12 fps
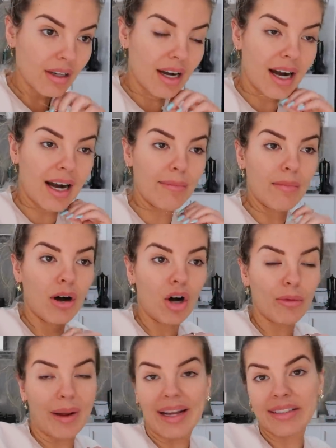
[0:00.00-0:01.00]
Um,
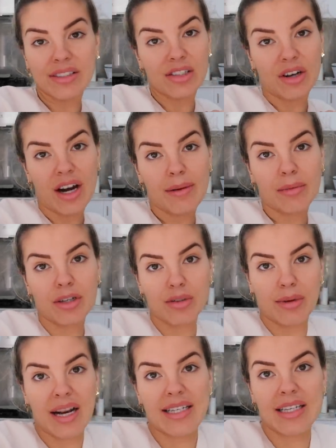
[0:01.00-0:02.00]
on my Instagram
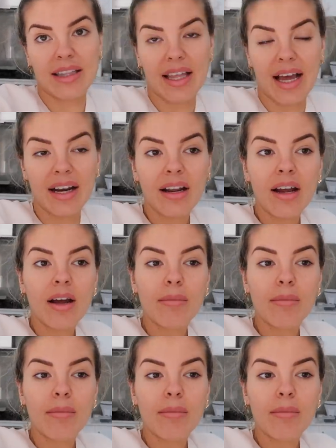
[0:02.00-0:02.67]
because when I did that